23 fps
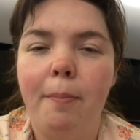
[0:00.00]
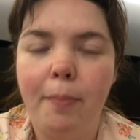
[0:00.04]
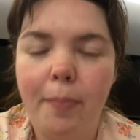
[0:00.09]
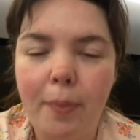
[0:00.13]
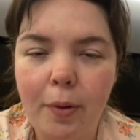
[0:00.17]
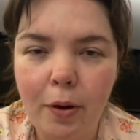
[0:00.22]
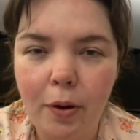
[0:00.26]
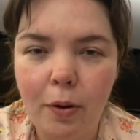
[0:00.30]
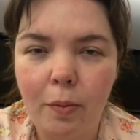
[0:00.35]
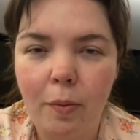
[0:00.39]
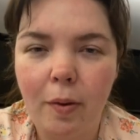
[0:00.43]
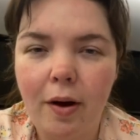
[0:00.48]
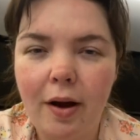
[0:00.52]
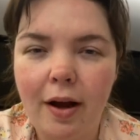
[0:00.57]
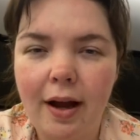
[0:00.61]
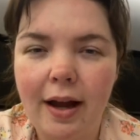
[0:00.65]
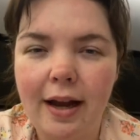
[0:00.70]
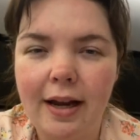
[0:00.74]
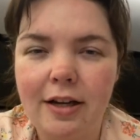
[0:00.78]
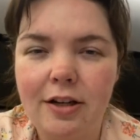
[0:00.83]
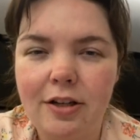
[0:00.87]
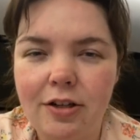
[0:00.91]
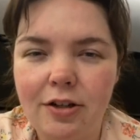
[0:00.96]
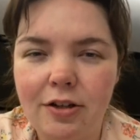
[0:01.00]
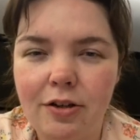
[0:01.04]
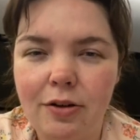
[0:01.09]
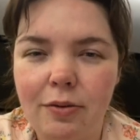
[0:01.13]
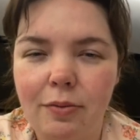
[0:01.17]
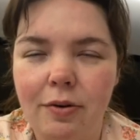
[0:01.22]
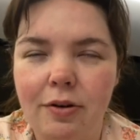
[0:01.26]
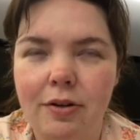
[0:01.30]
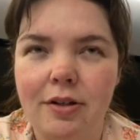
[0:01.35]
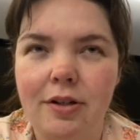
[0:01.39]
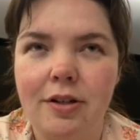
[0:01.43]
But what I don't
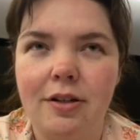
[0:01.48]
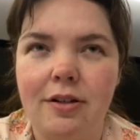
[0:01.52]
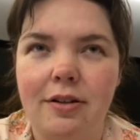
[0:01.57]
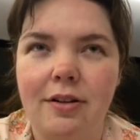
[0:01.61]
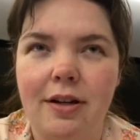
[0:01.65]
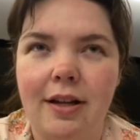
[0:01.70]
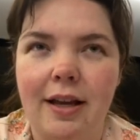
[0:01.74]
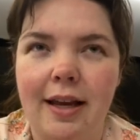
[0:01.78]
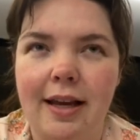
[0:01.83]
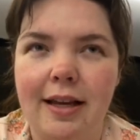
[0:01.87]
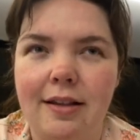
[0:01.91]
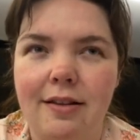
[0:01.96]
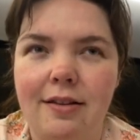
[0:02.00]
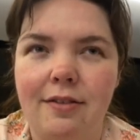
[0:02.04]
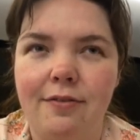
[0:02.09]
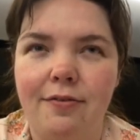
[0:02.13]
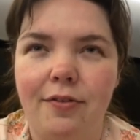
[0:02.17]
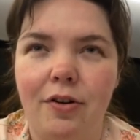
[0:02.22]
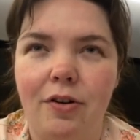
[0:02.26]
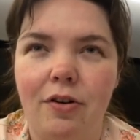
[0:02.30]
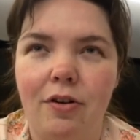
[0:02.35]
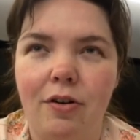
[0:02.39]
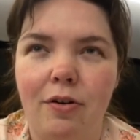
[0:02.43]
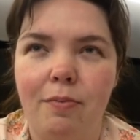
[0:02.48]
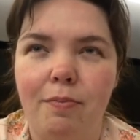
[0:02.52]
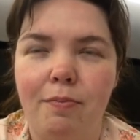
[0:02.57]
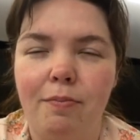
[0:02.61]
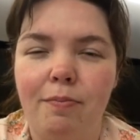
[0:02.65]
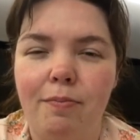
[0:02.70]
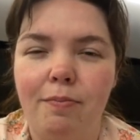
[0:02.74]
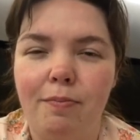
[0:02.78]
want is for